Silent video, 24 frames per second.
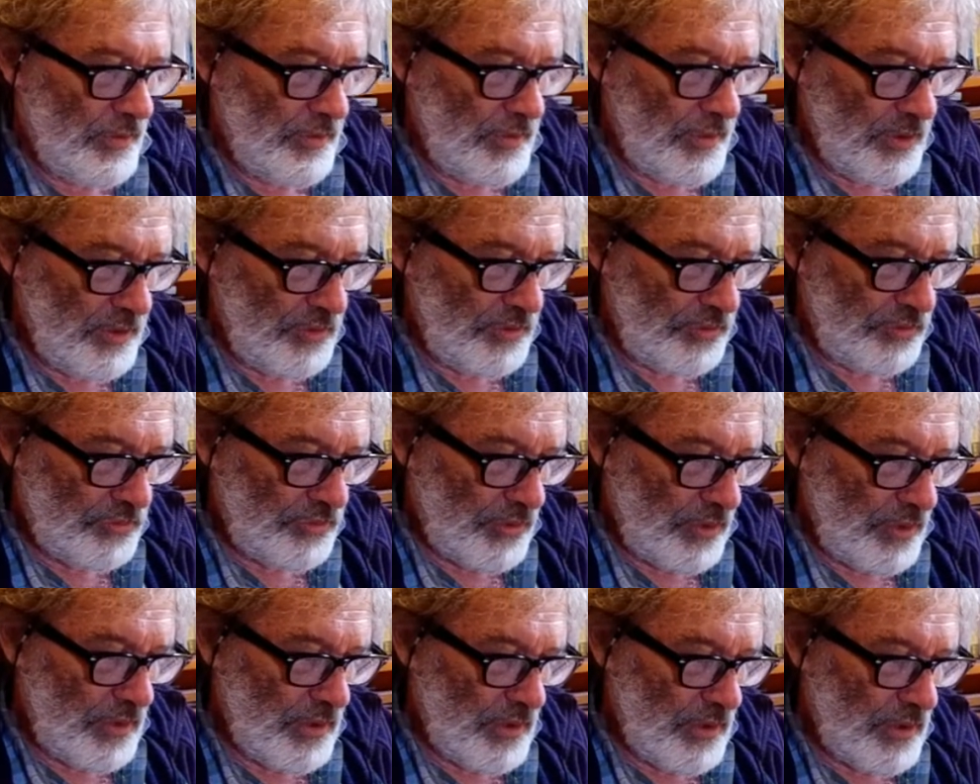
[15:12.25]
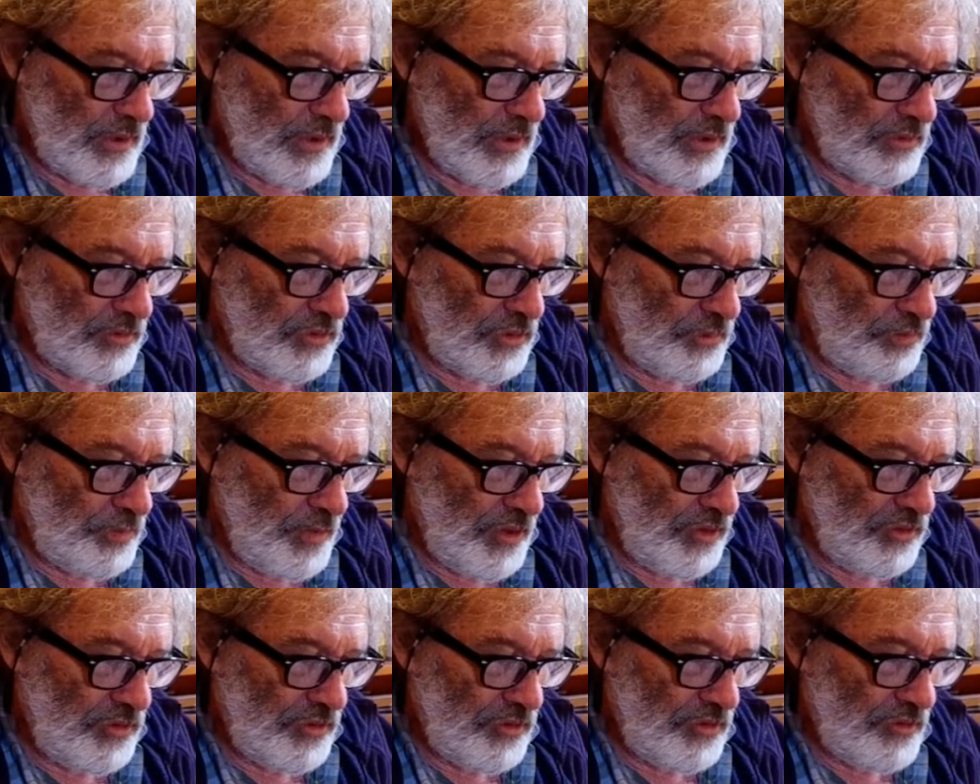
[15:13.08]
these just
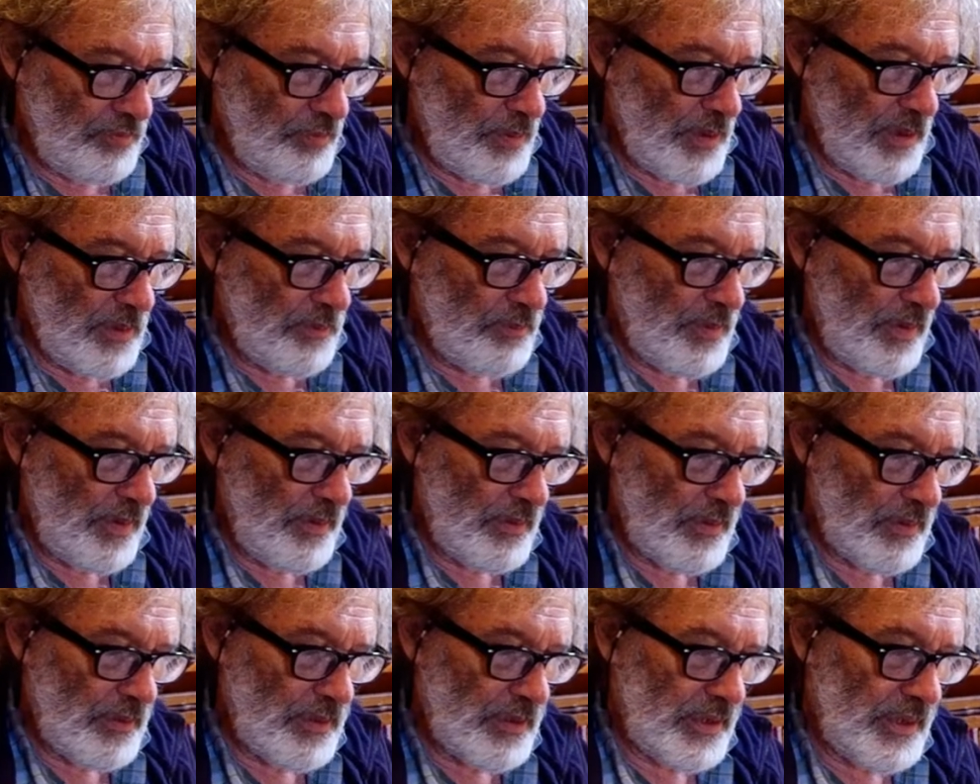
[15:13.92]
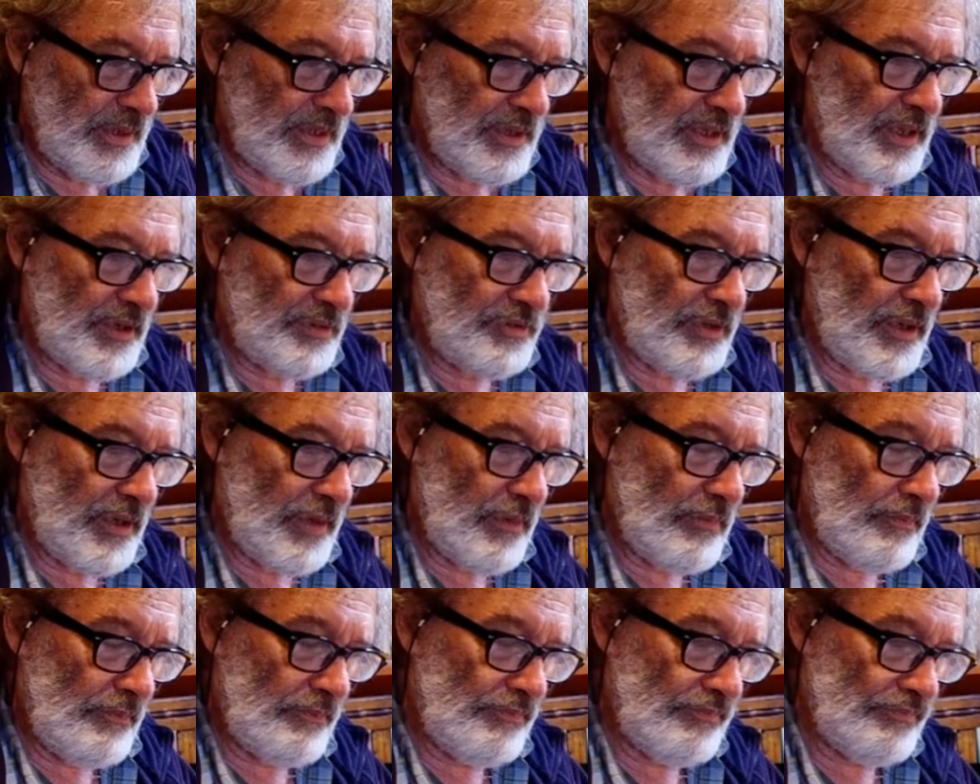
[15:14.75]
pieces of paper, okay, cut
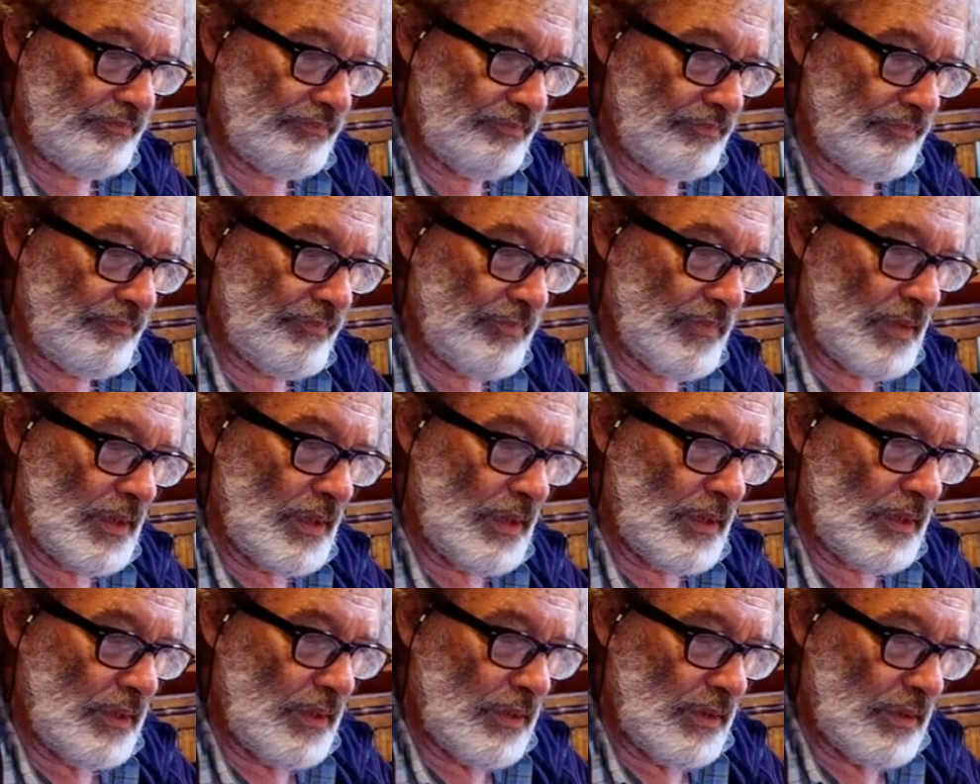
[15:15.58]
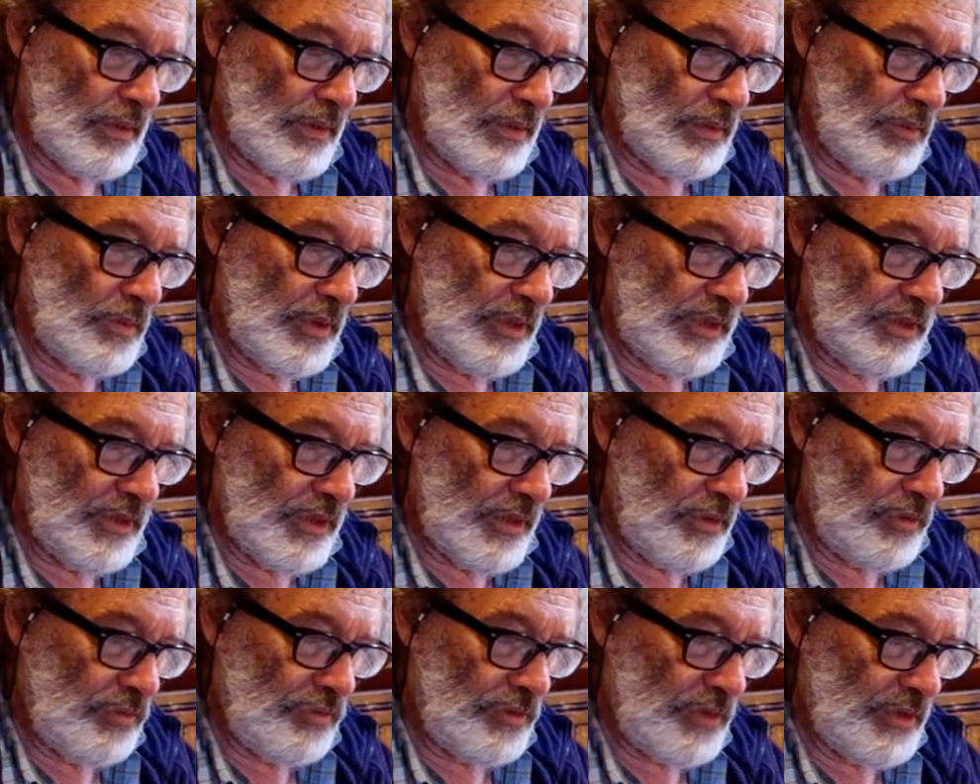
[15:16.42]
out the
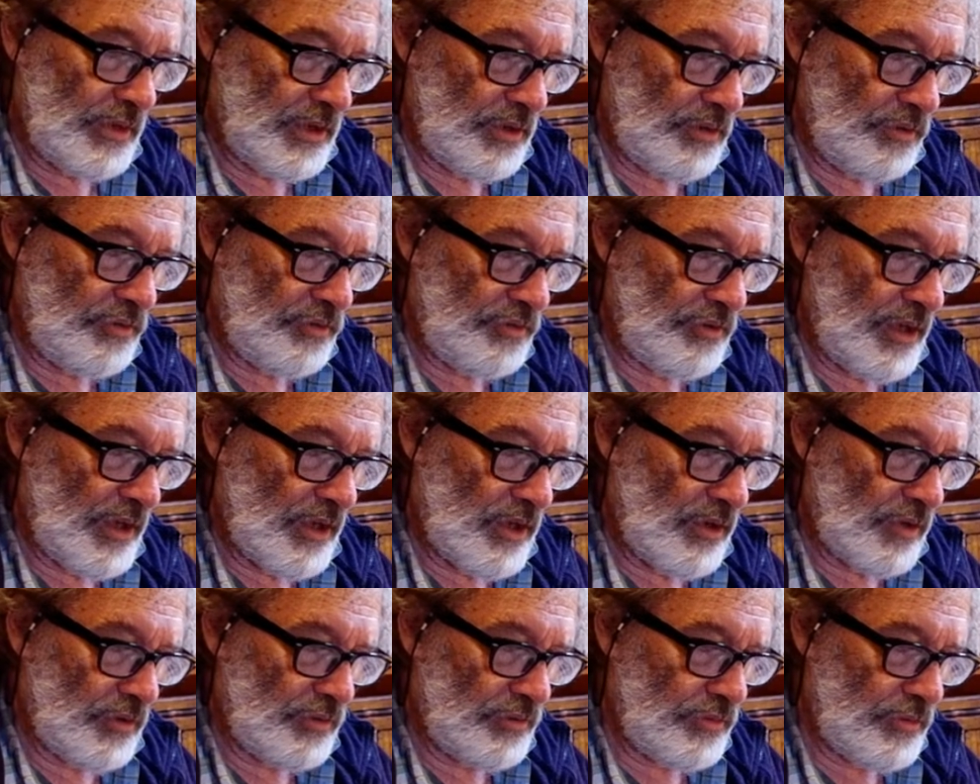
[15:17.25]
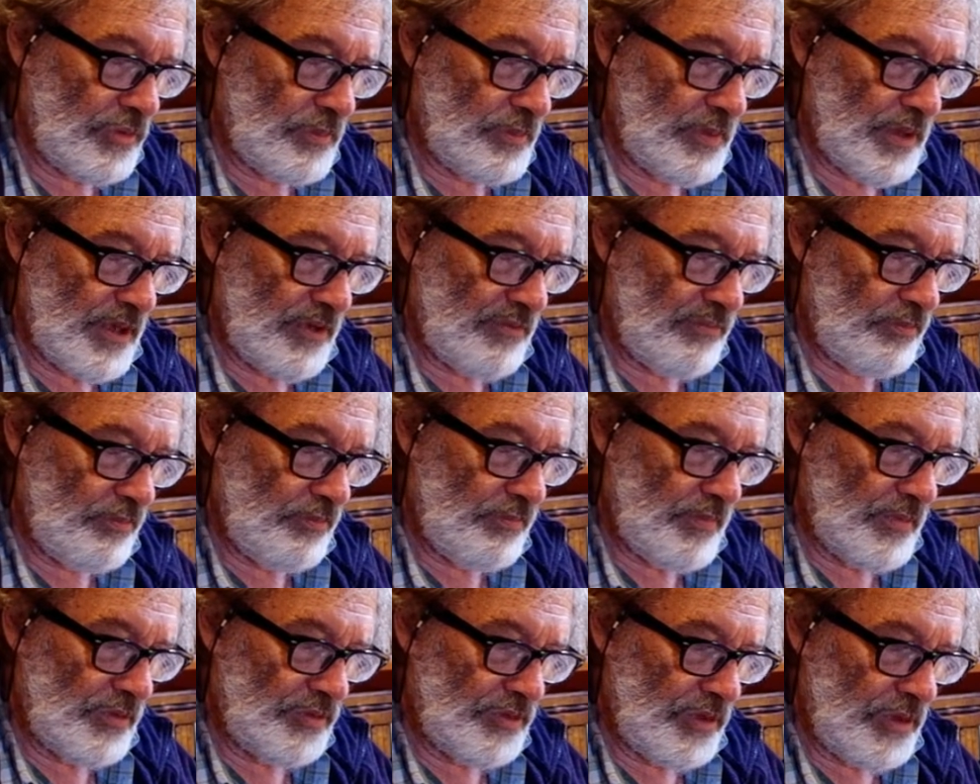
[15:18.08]
windows and then stuck onto a bit of
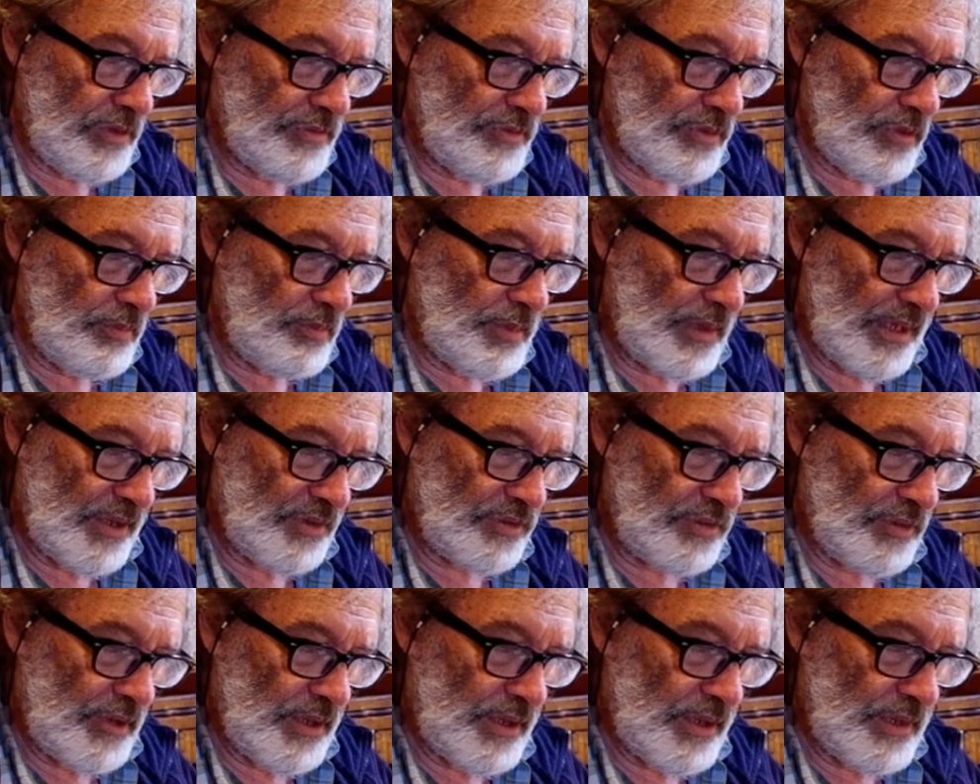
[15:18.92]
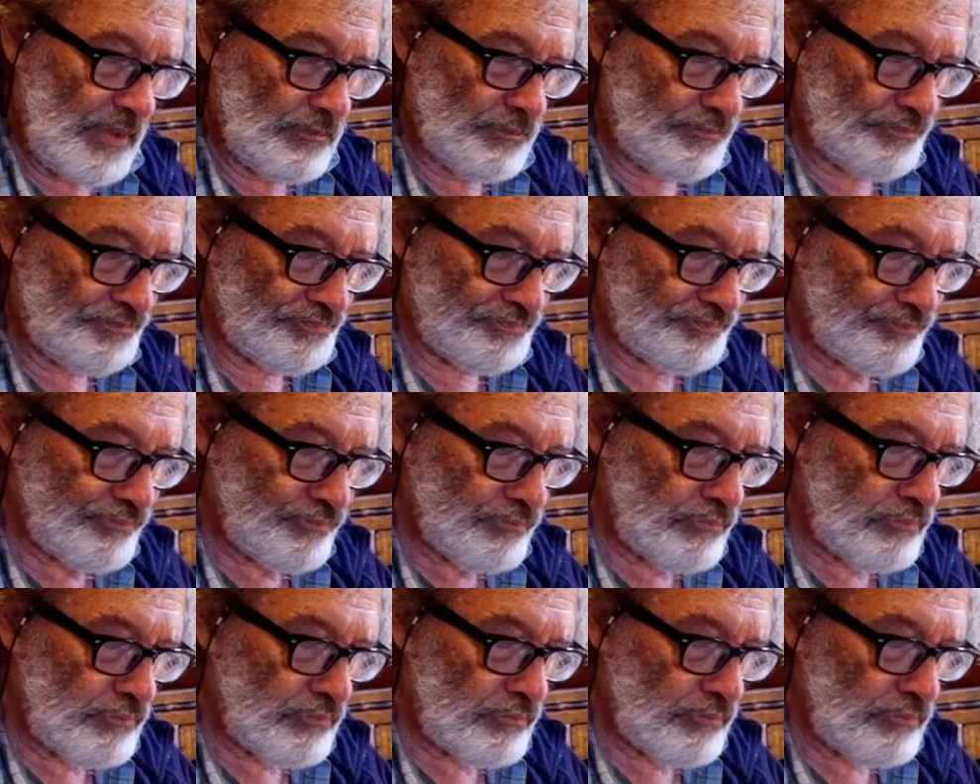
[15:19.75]
see-through plastic.
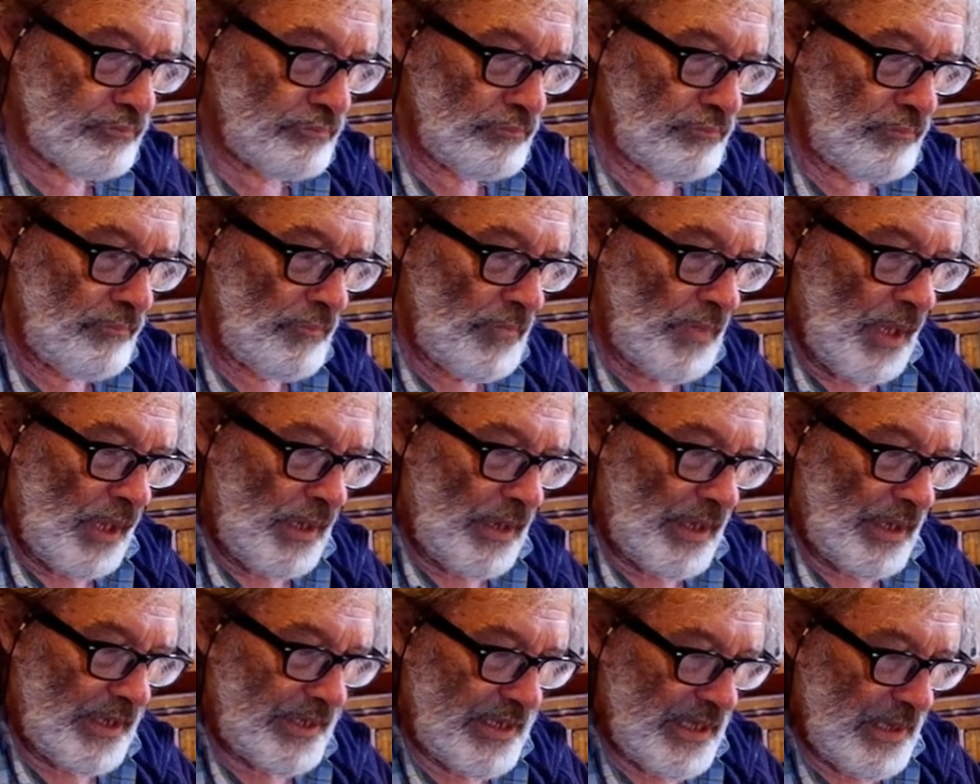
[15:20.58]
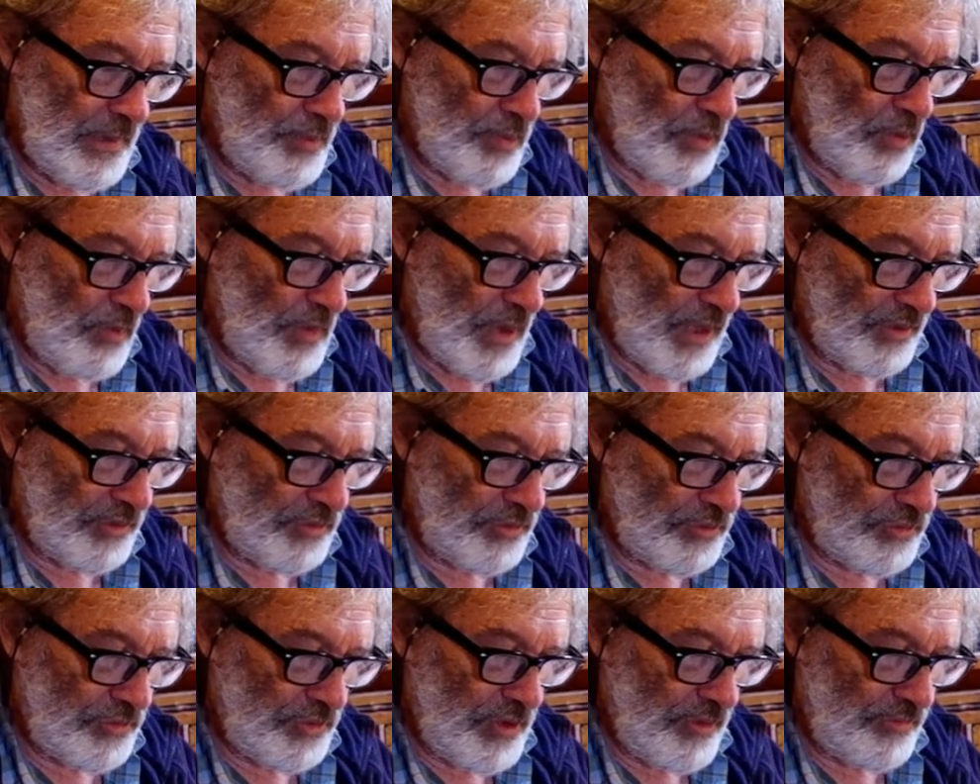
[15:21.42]
I keep all my
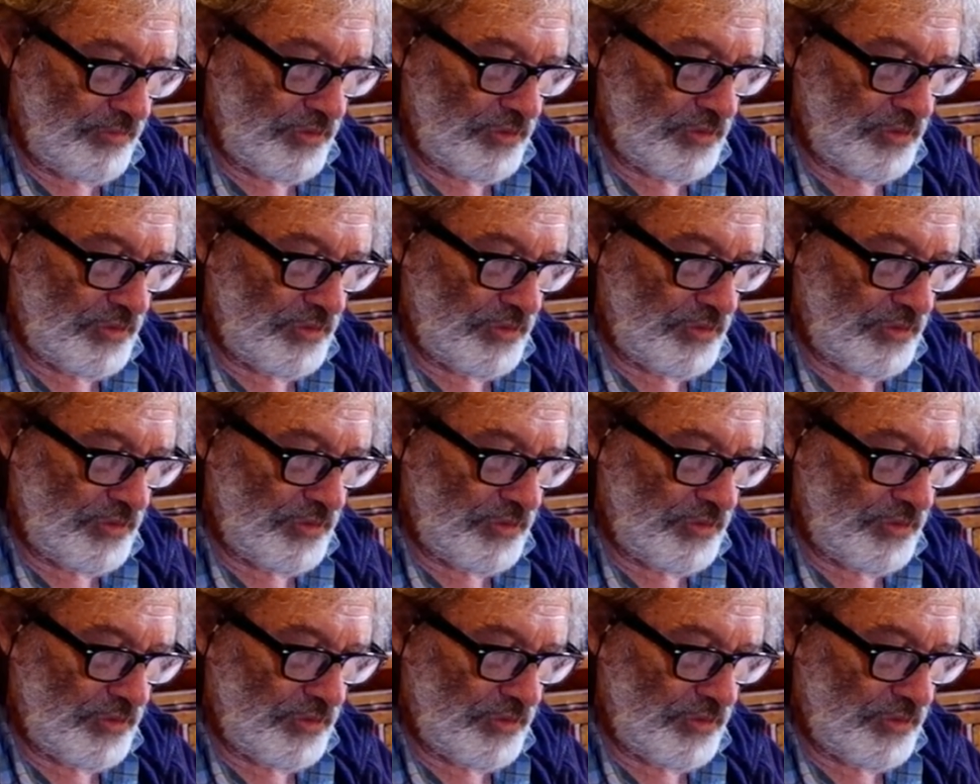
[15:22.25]
stiff